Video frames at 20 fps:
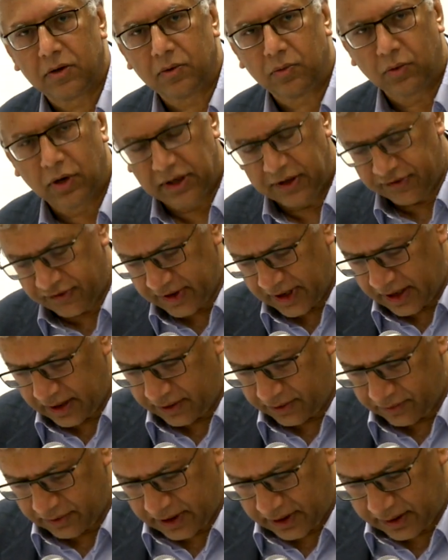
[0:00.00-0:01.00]
One is
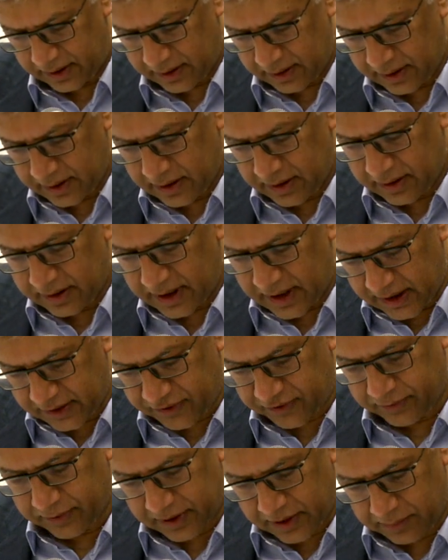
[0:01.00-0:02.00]
angry.
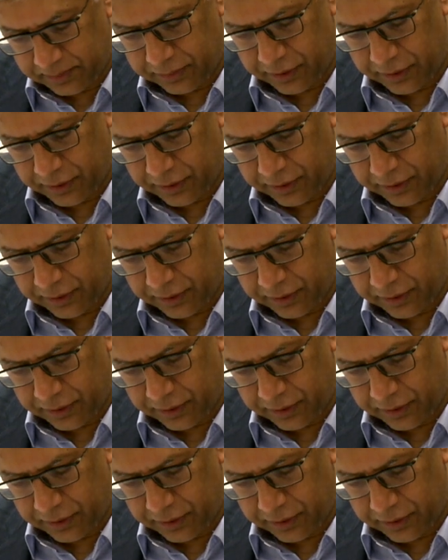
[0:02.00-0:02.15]
That's what the